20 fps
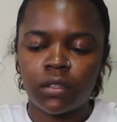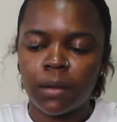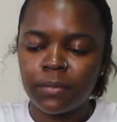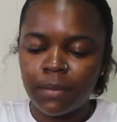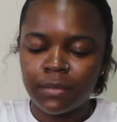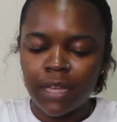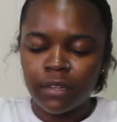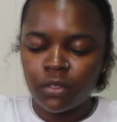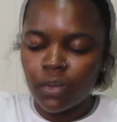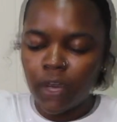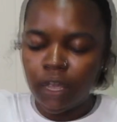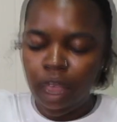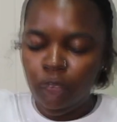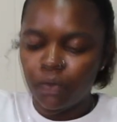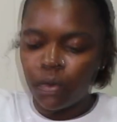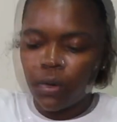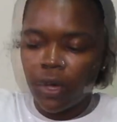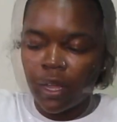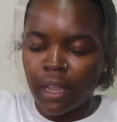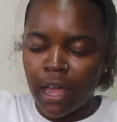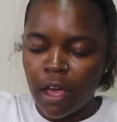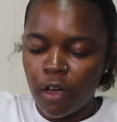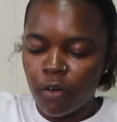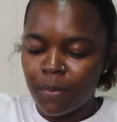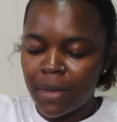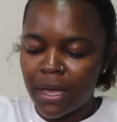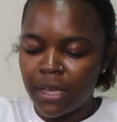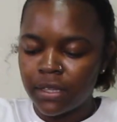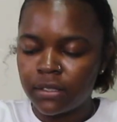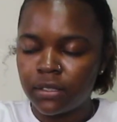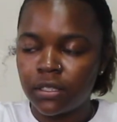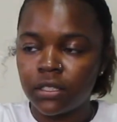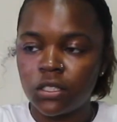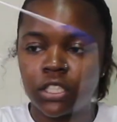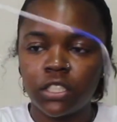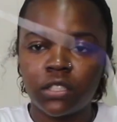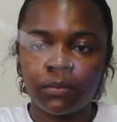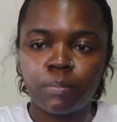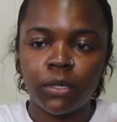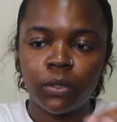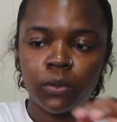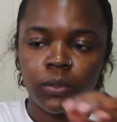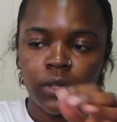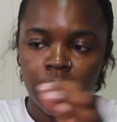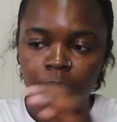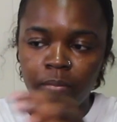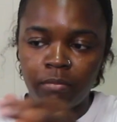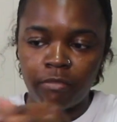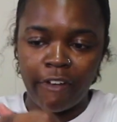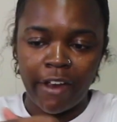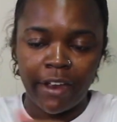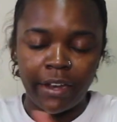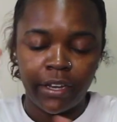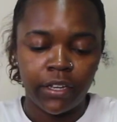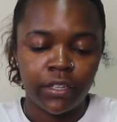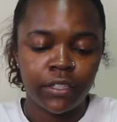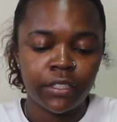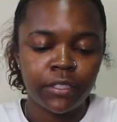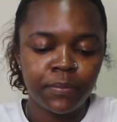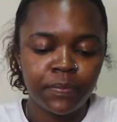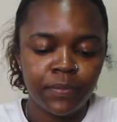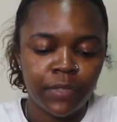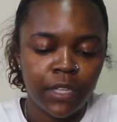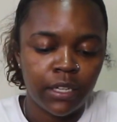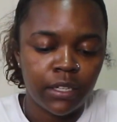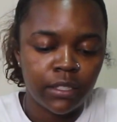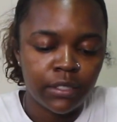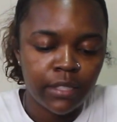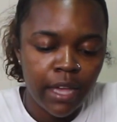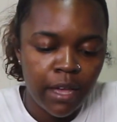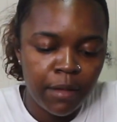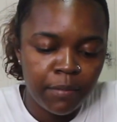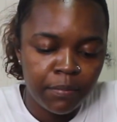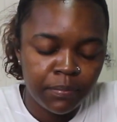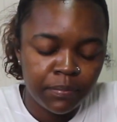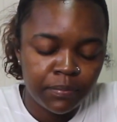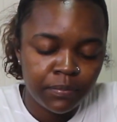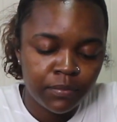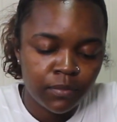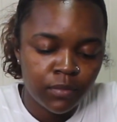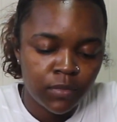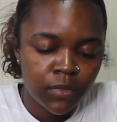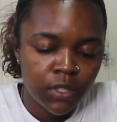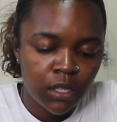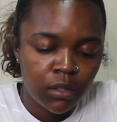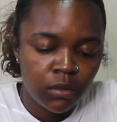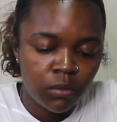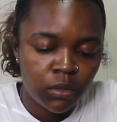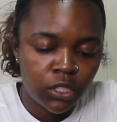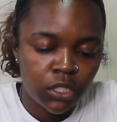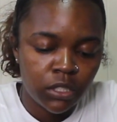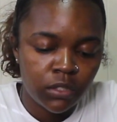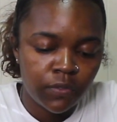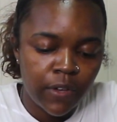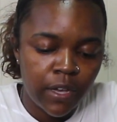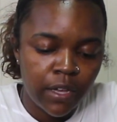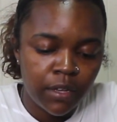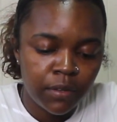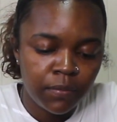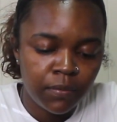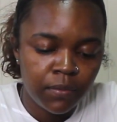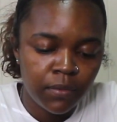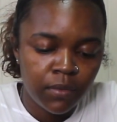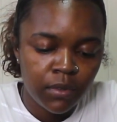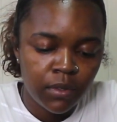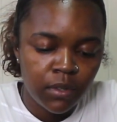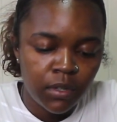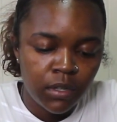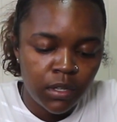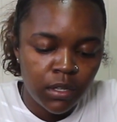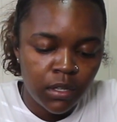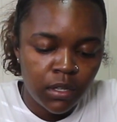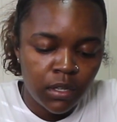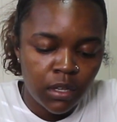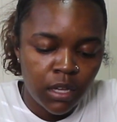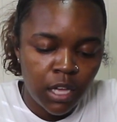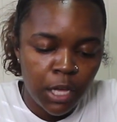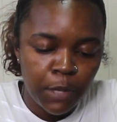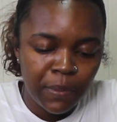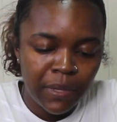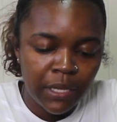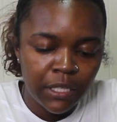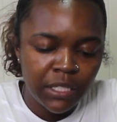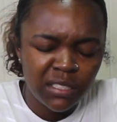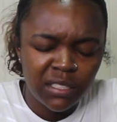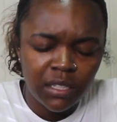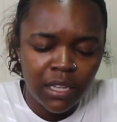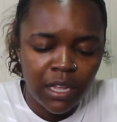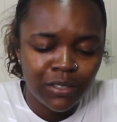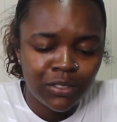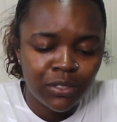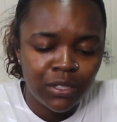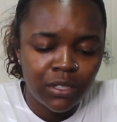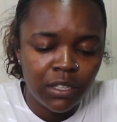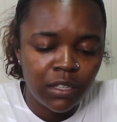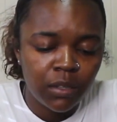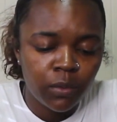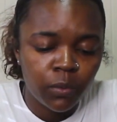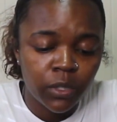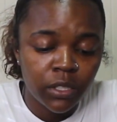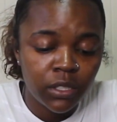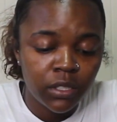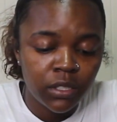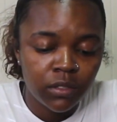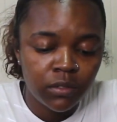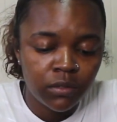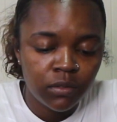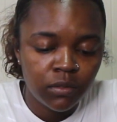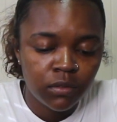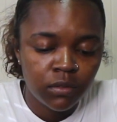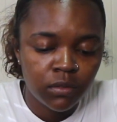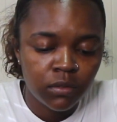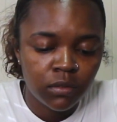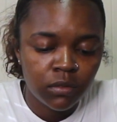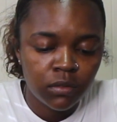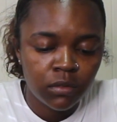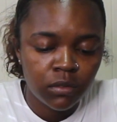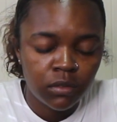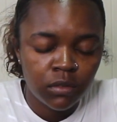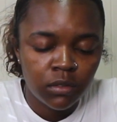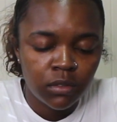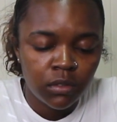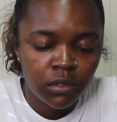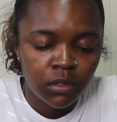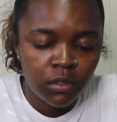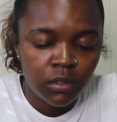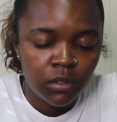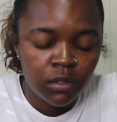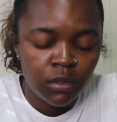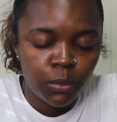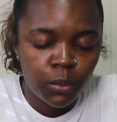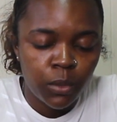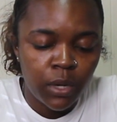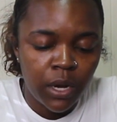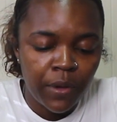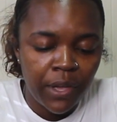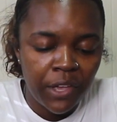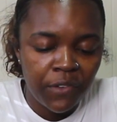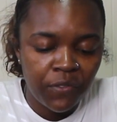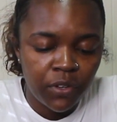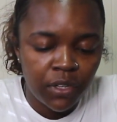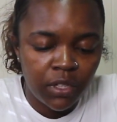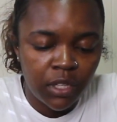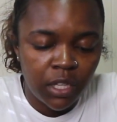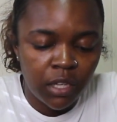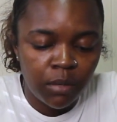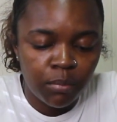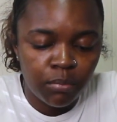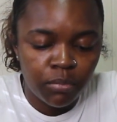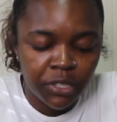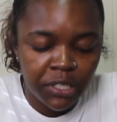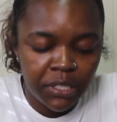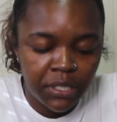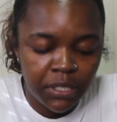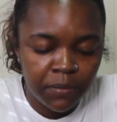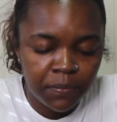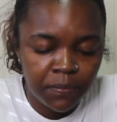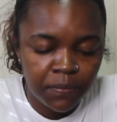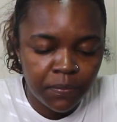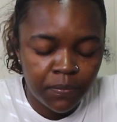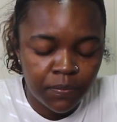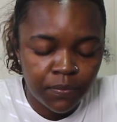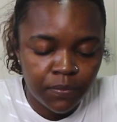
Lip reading: Sometimes I do allow mine to just build up right there at the top, which is fine. It just allows you to keep working without having to keep breaking.